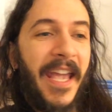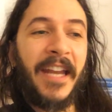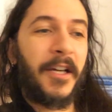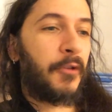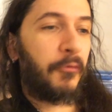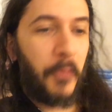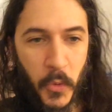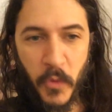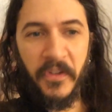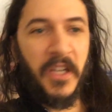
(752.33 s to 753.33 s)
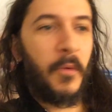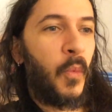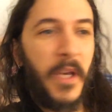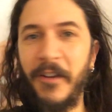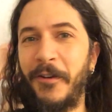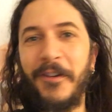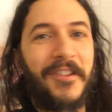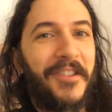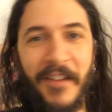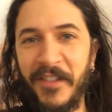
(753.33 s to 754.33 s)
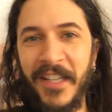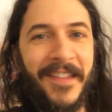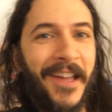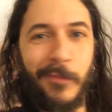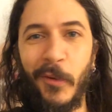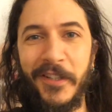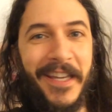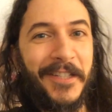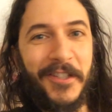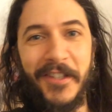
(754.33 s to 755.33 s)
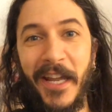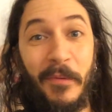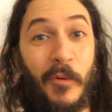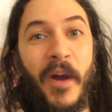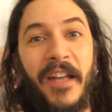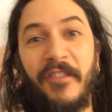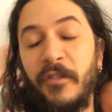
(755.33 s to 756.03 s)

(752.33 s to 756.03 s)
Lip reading: in a groovy, weird 70s exploitation type of way.